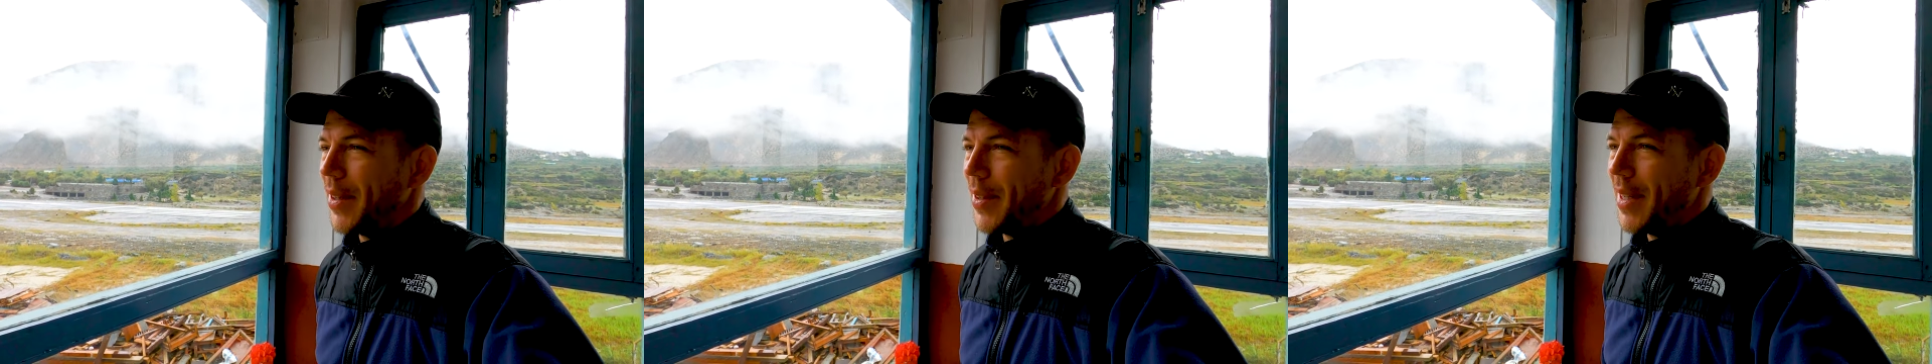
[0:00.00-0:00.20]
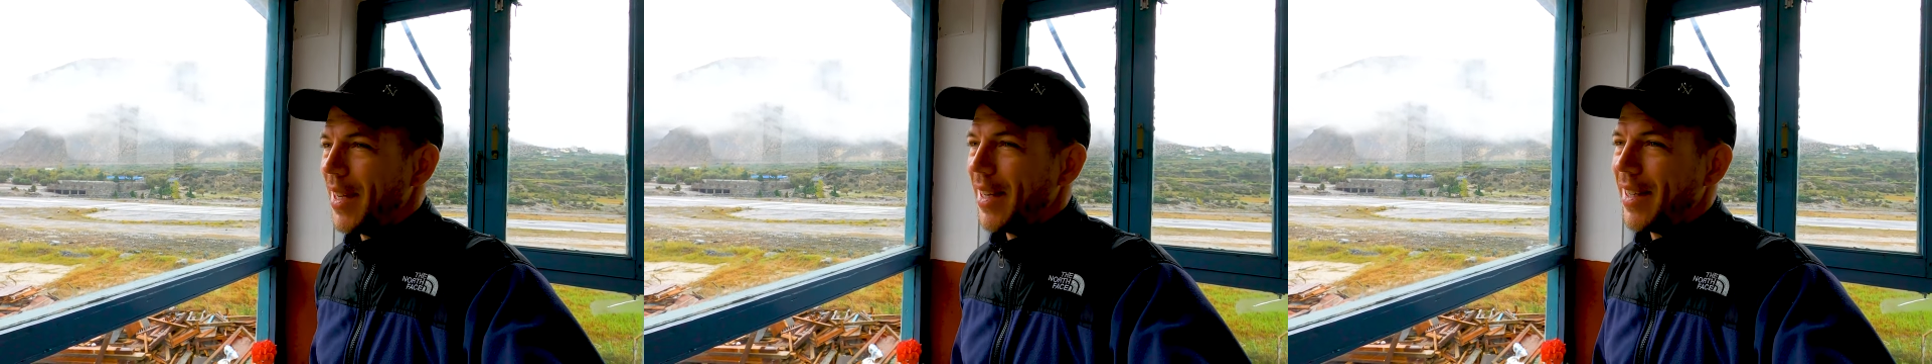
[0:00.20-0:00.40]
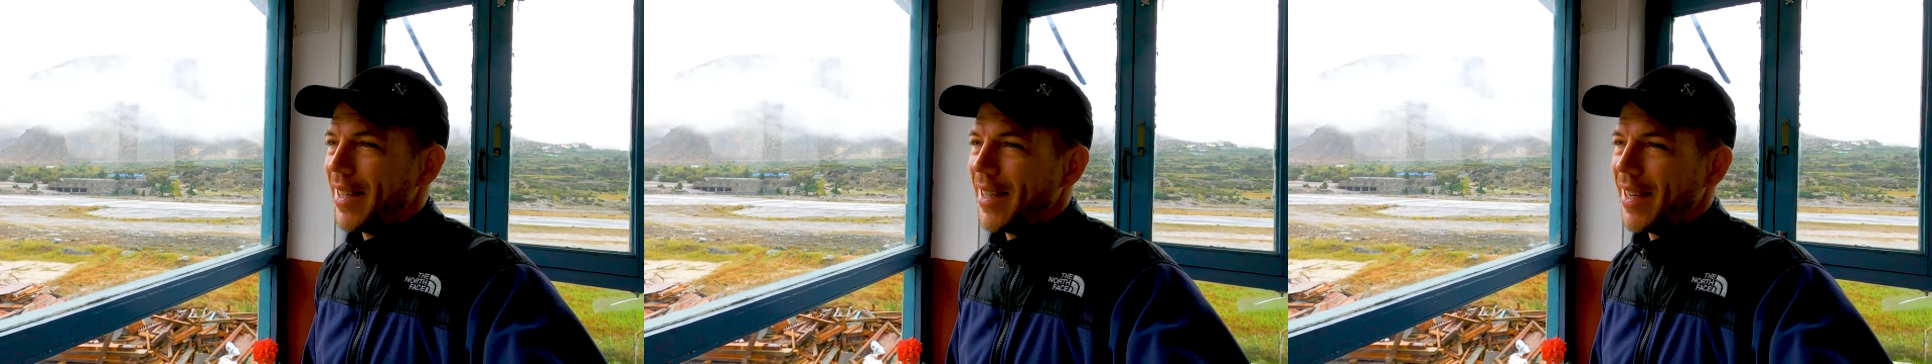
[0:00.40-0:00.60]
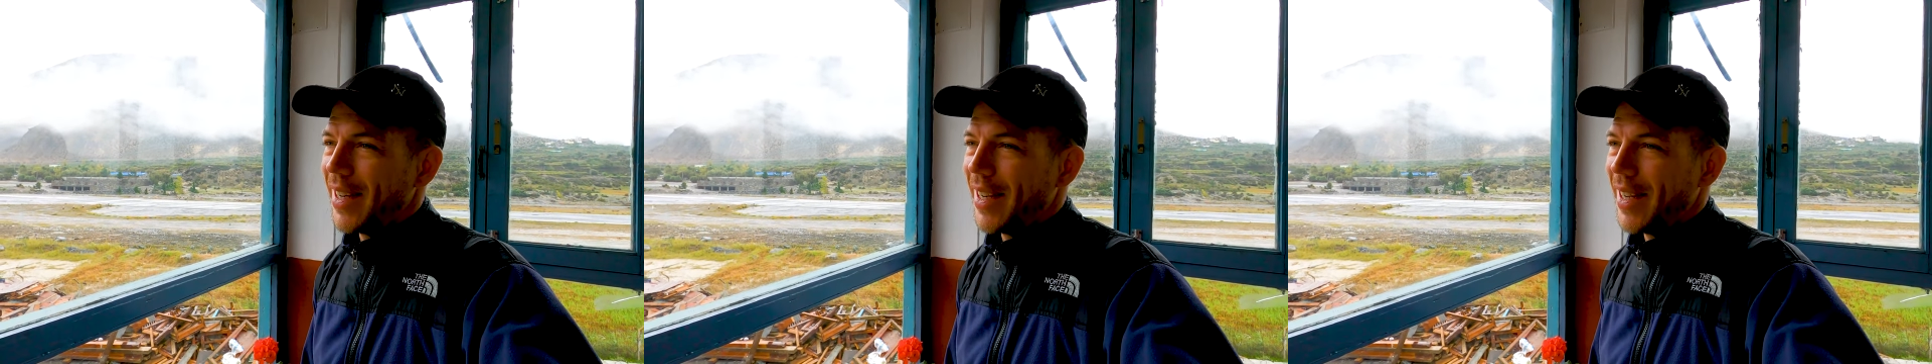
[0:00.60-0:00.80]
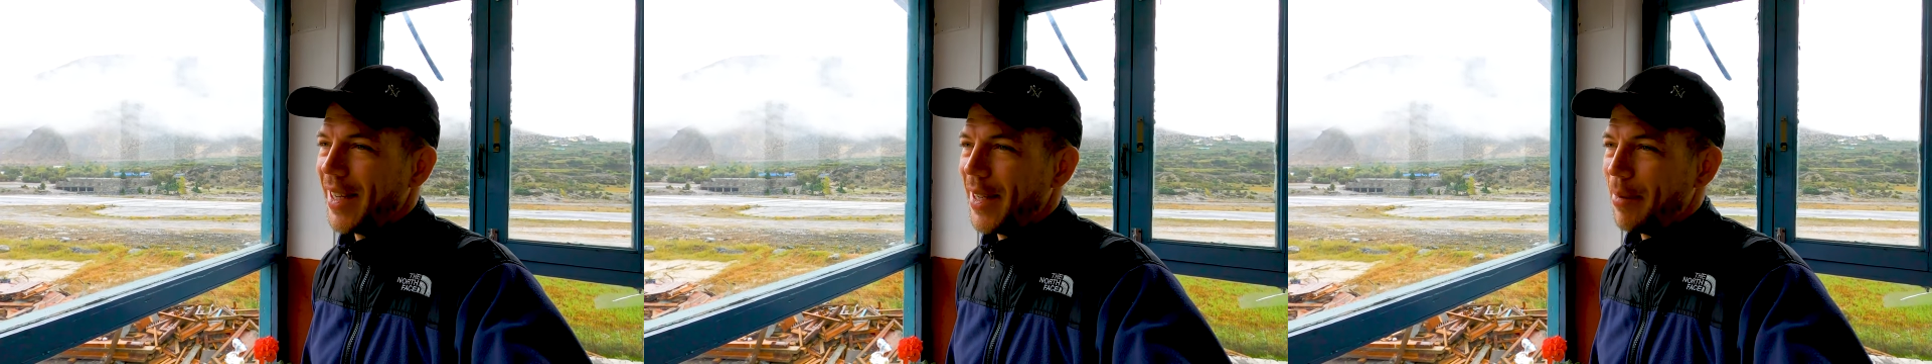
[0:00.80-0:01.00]
ditch
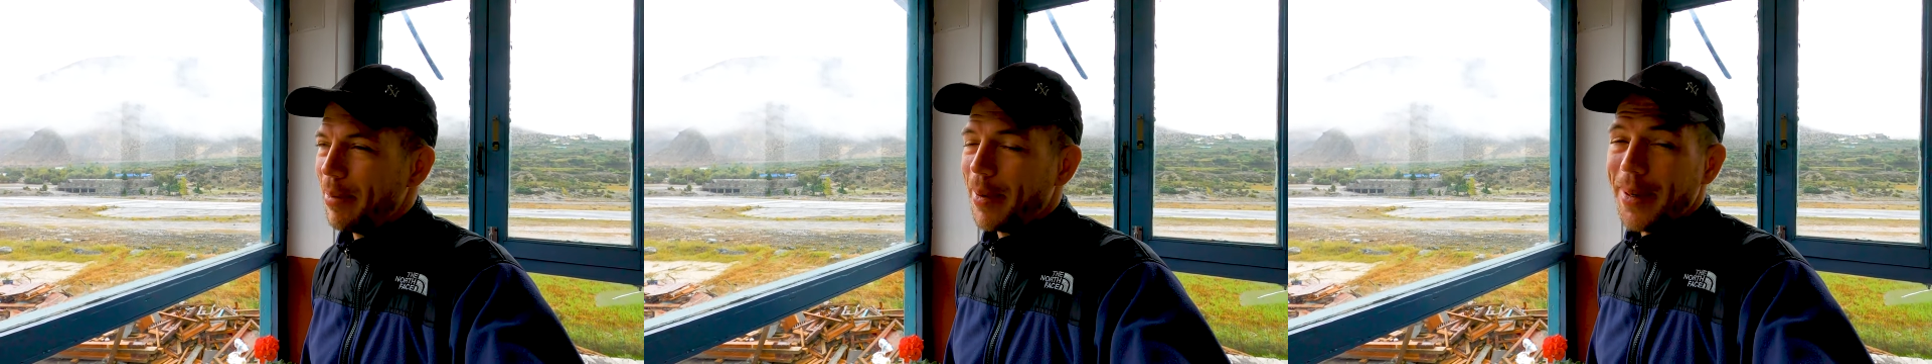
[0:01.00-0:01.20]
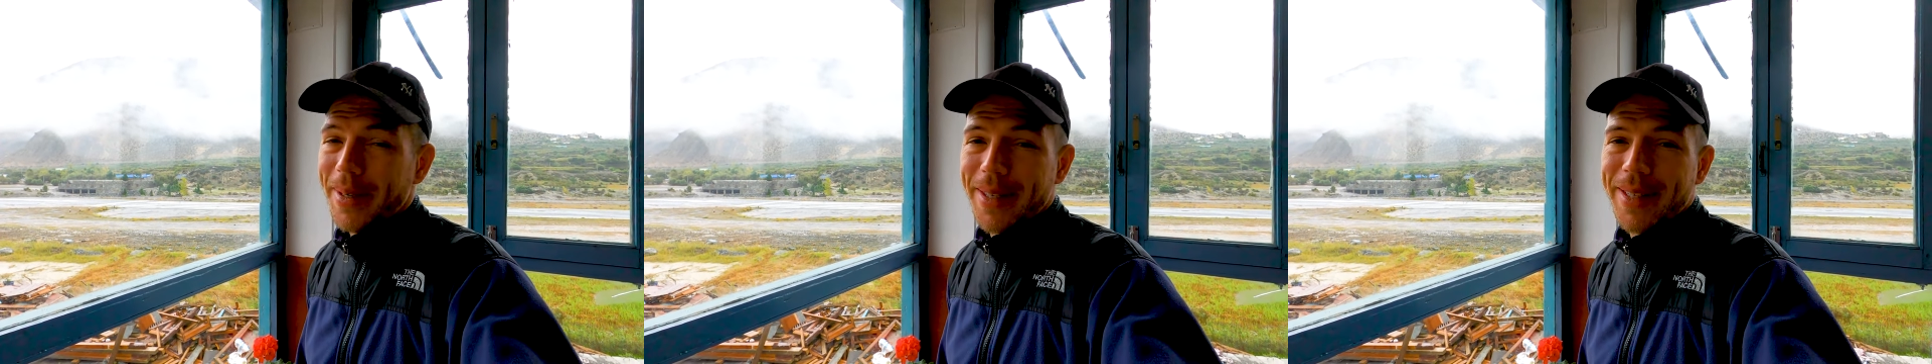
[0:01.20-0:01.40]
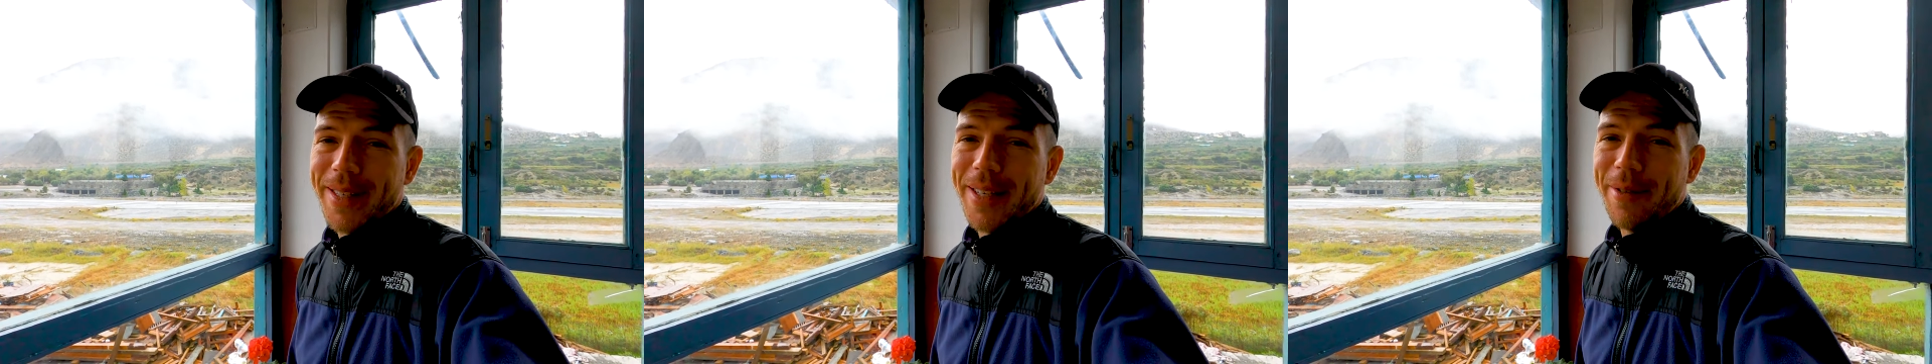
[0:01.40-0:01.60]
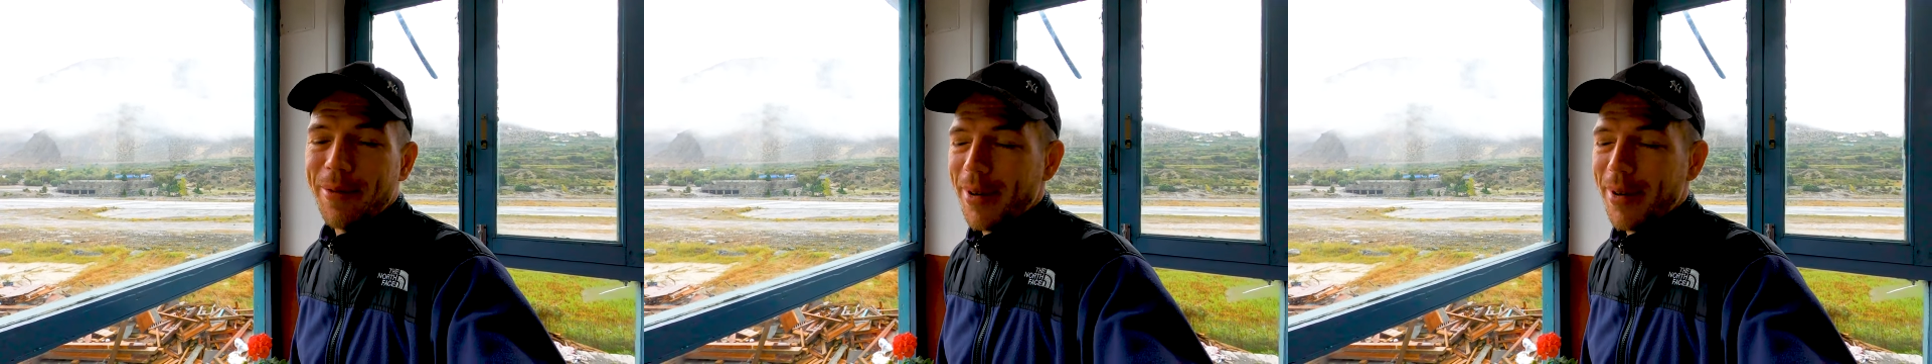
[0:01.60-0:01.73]
the bikes and